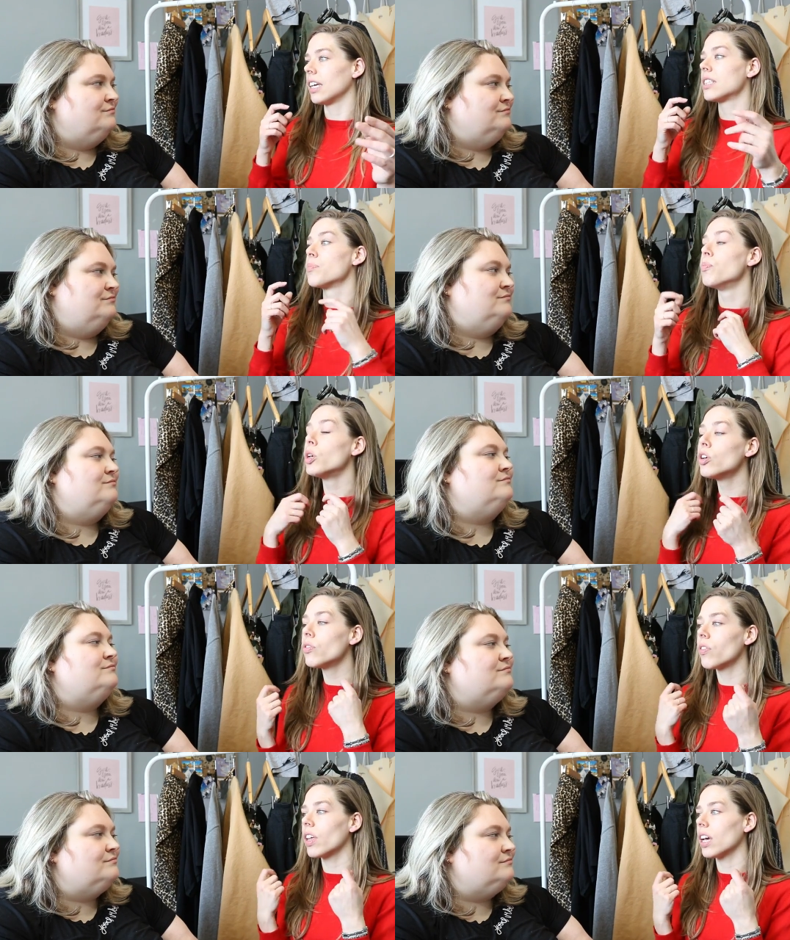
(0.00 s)
Speaker 1: let's
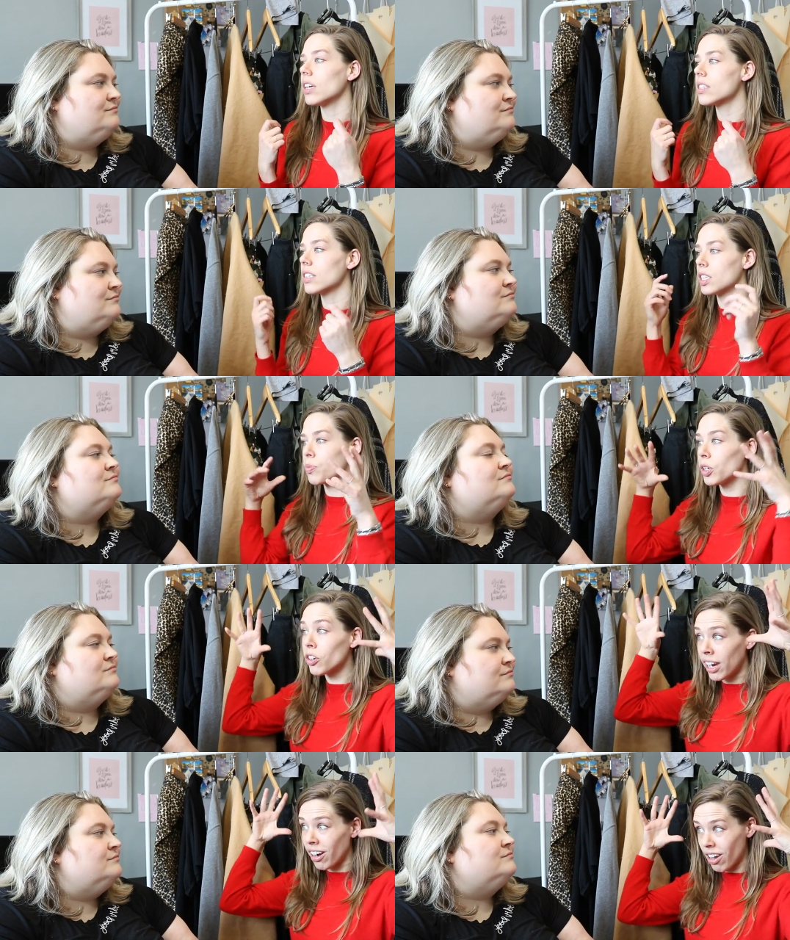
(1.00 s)
move this, let's put
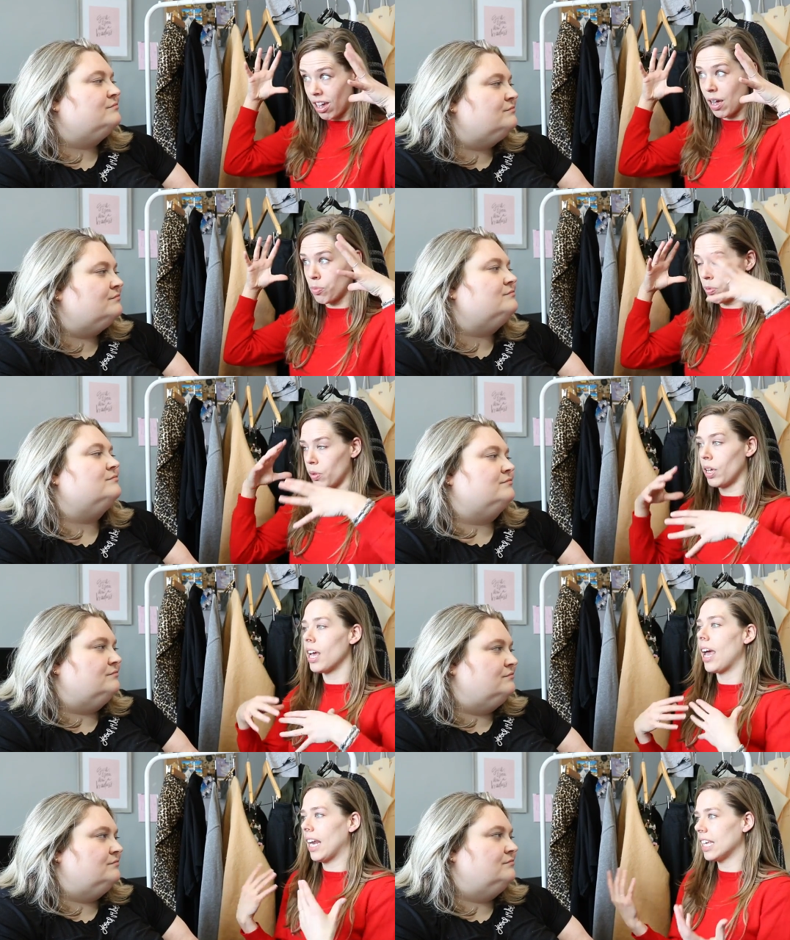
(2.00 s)
your hair up, mm-hmm.
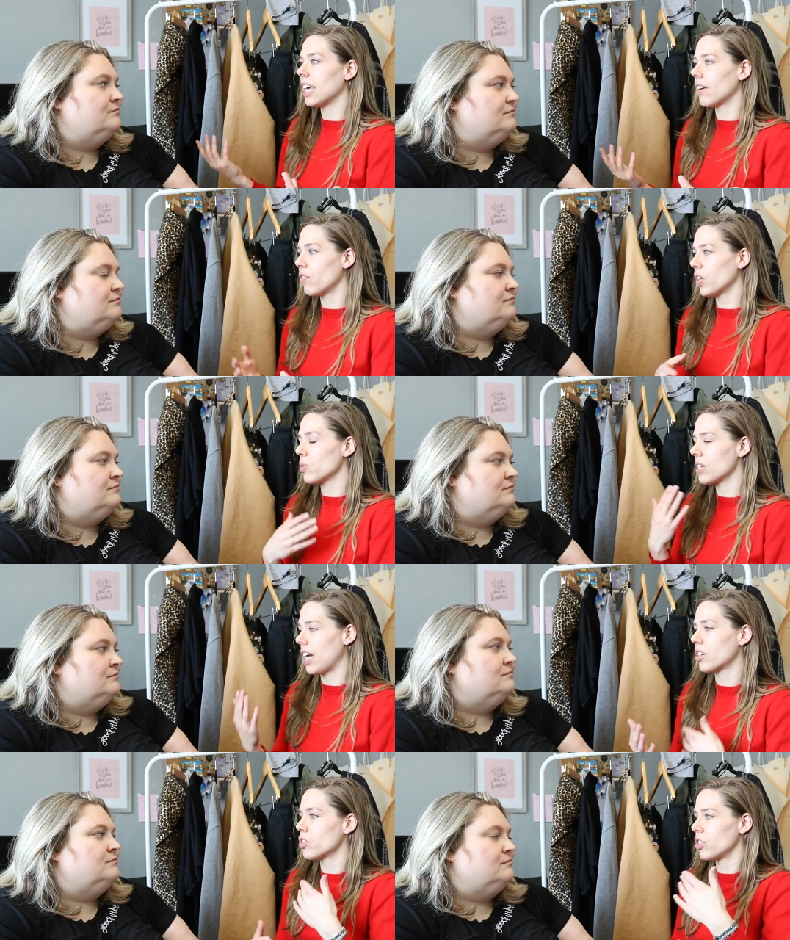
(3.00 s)
and give those
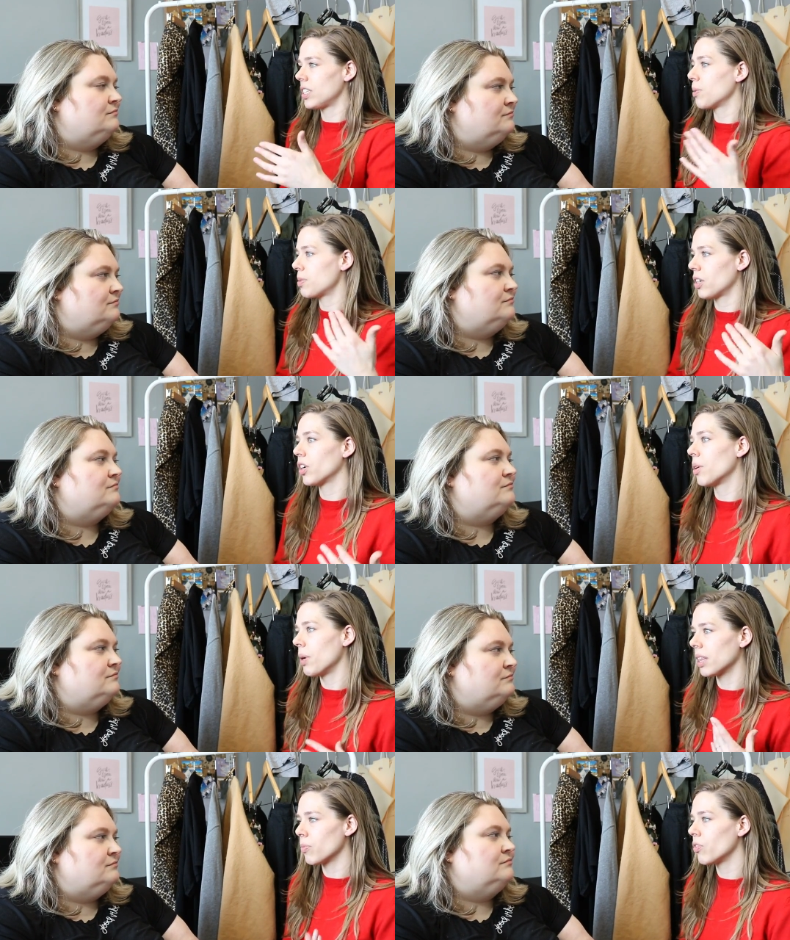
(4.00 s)
extra tips that are gonna
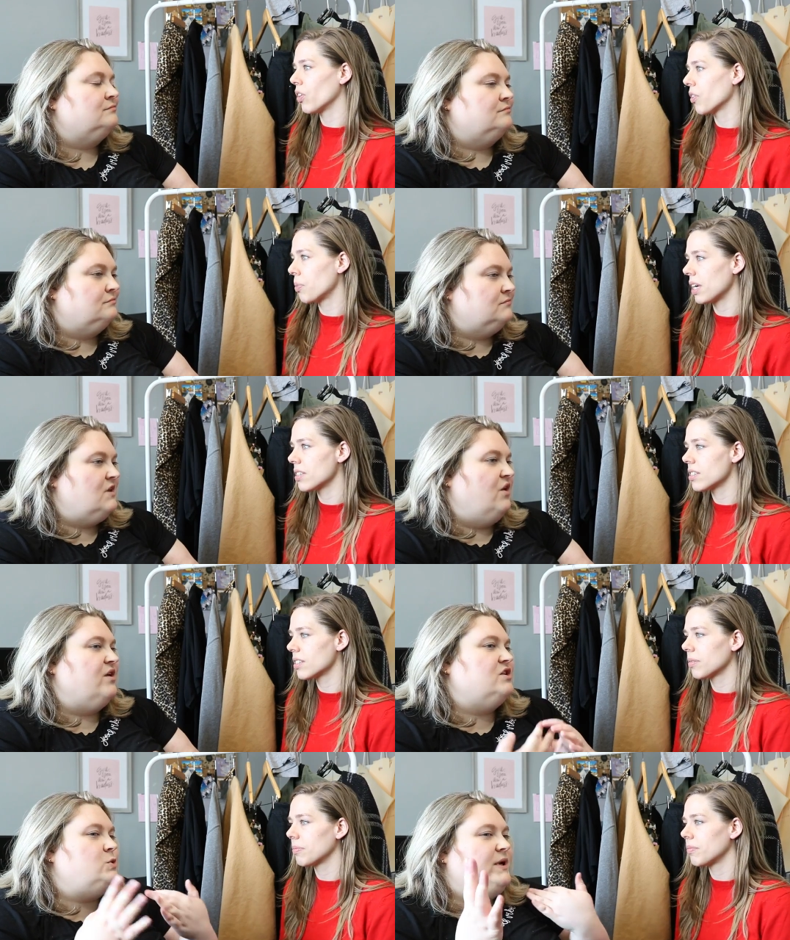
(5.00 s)
make them feel their best. You
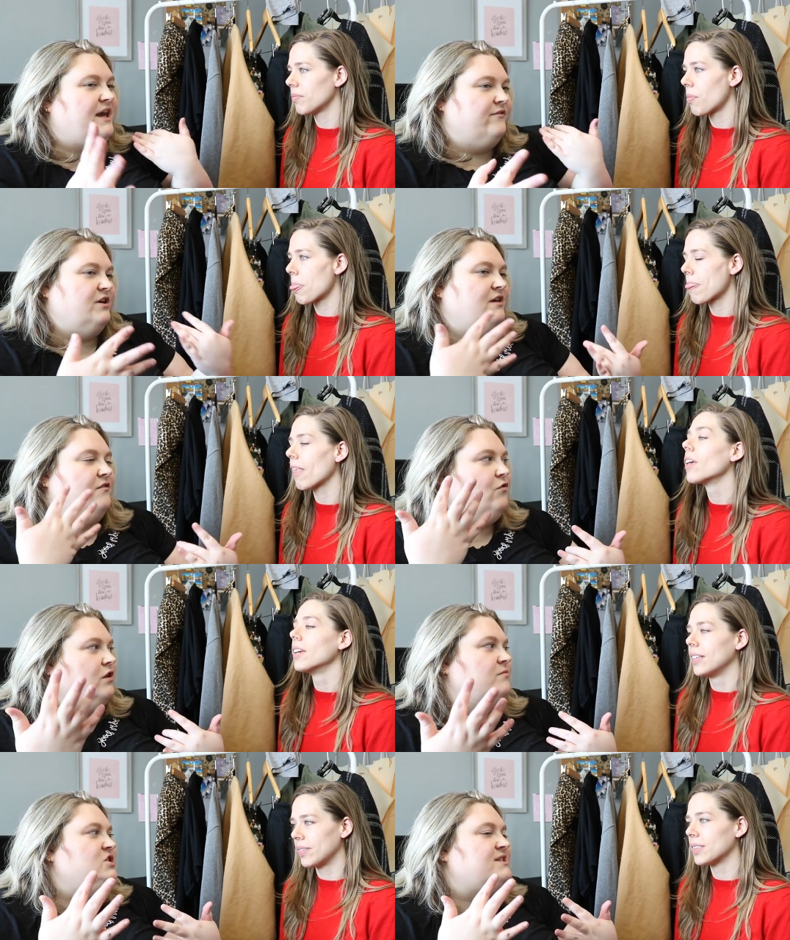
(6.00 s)
Speaker 2: can tweak everything
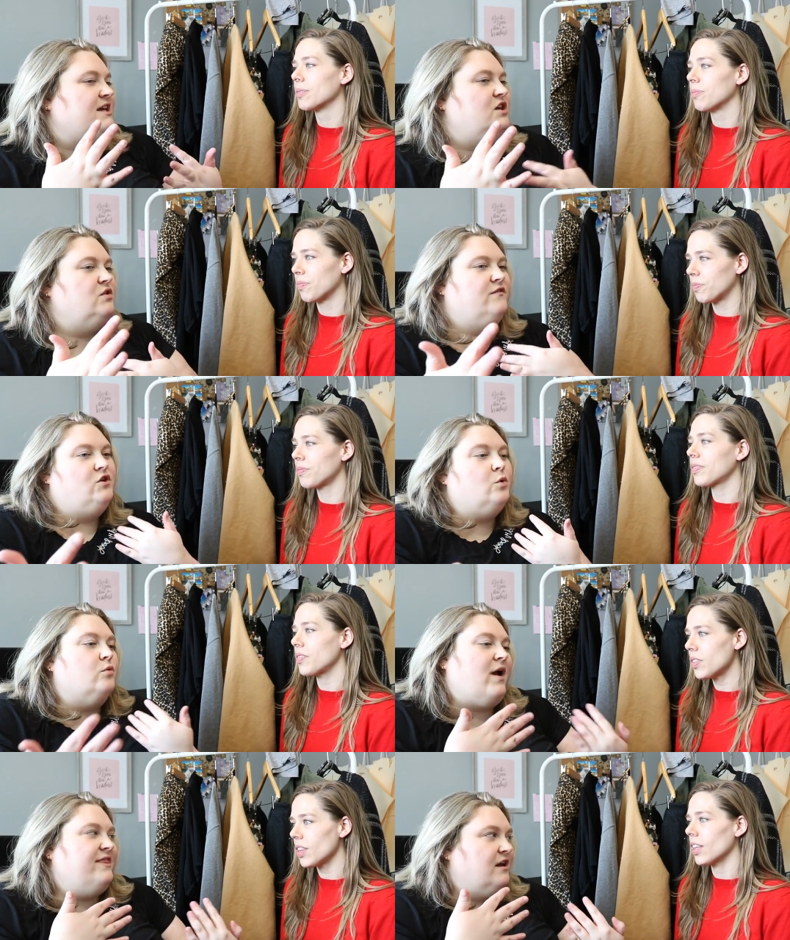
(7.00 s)
for them, just like you, if you
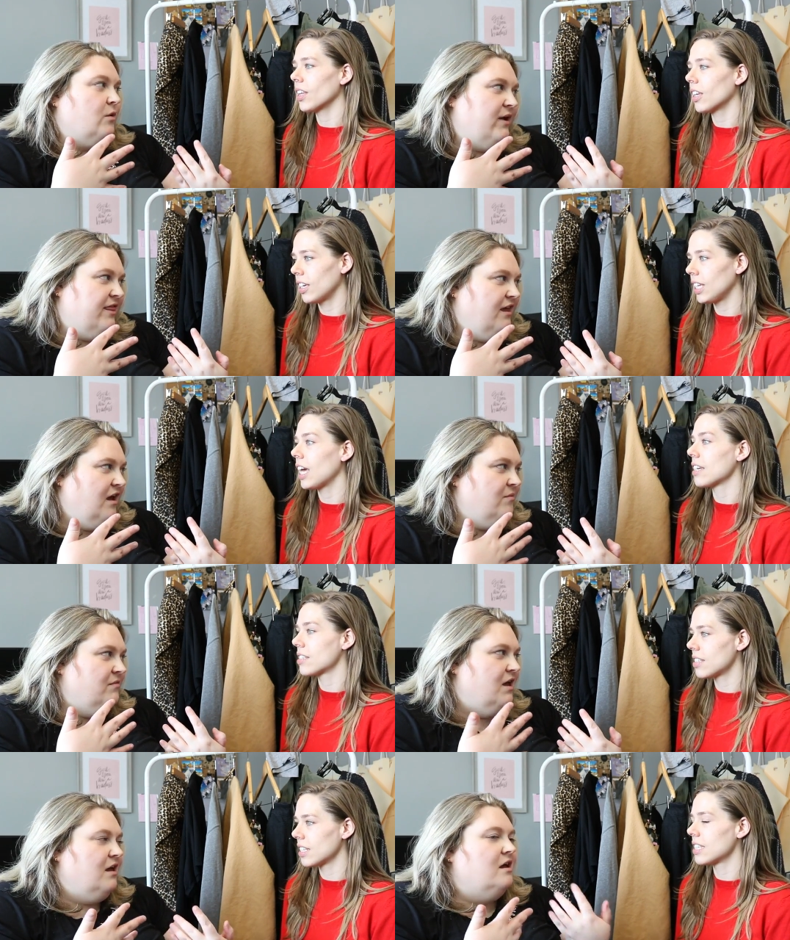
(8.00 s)
were right there with them.
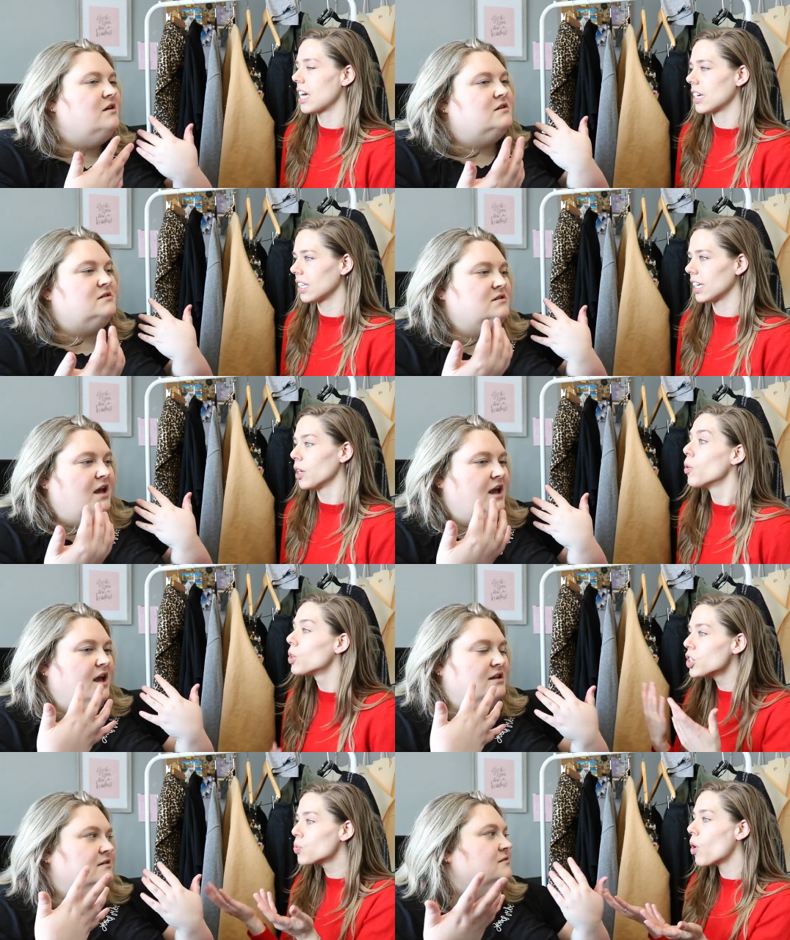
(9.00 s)
Yes,
Speaker 1: exactly.
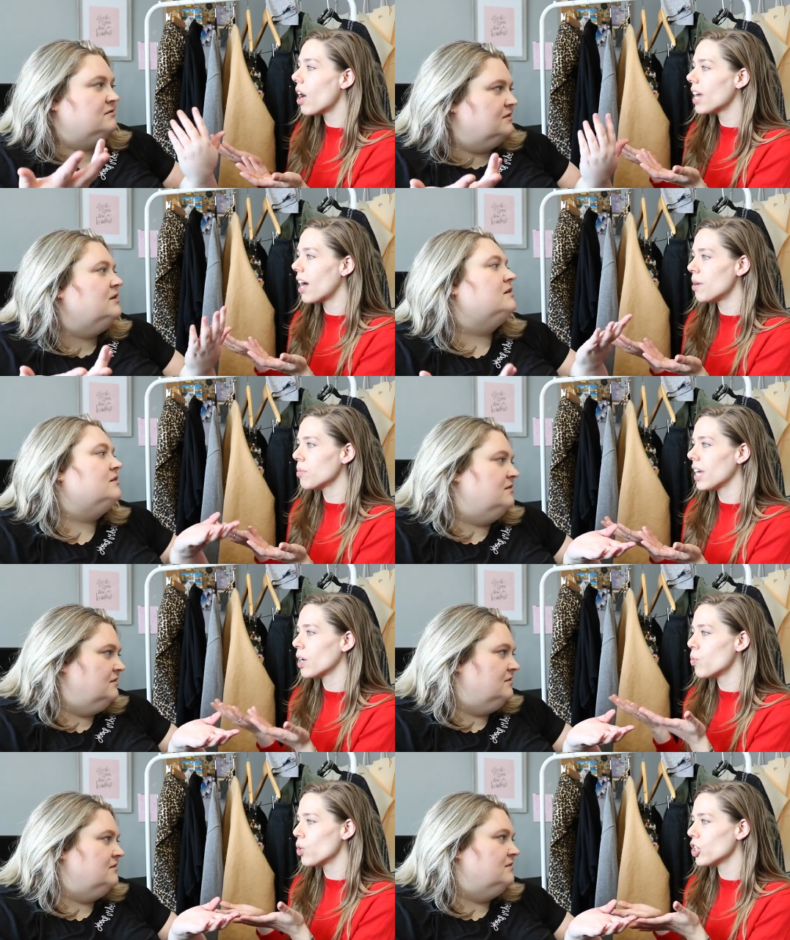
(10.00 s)
Which and is why I'm
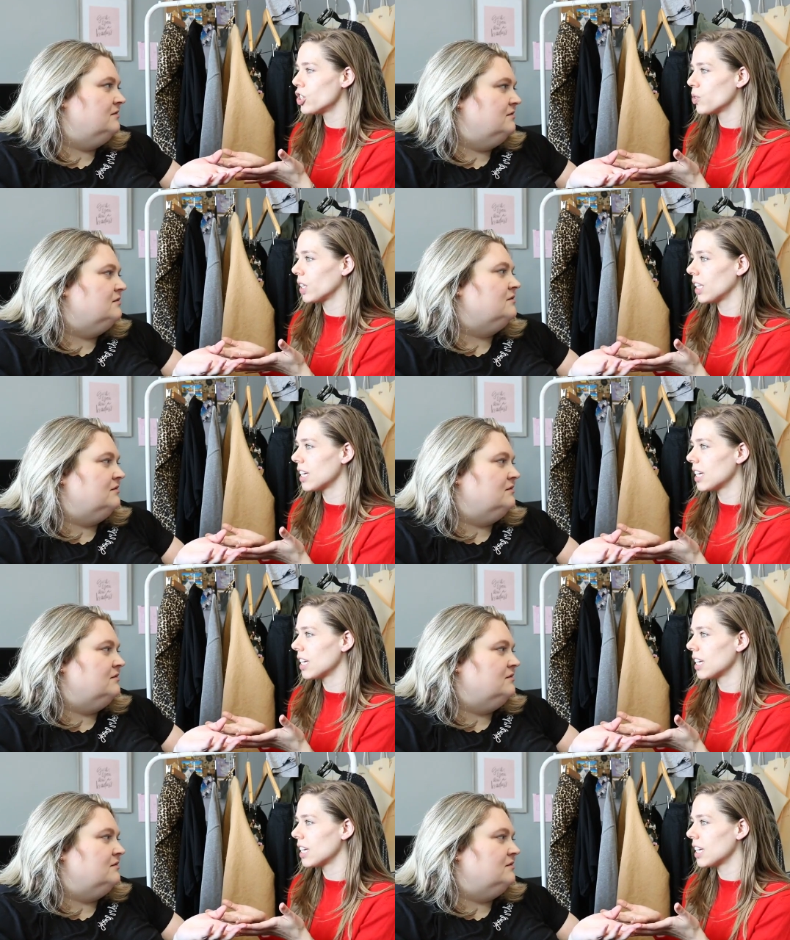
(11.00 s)
like, we're doing